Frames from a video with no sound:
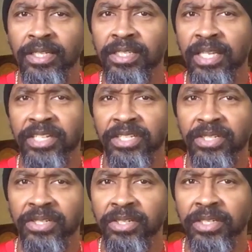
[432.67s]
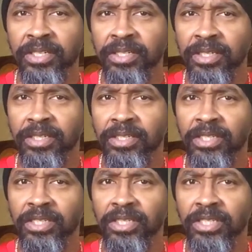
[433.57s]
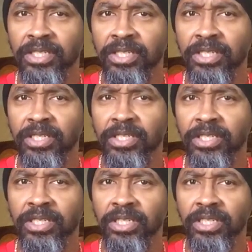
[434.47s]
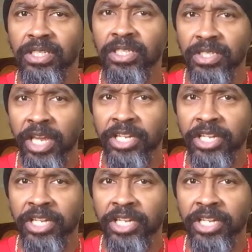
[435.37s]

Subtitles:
She's not just good. She's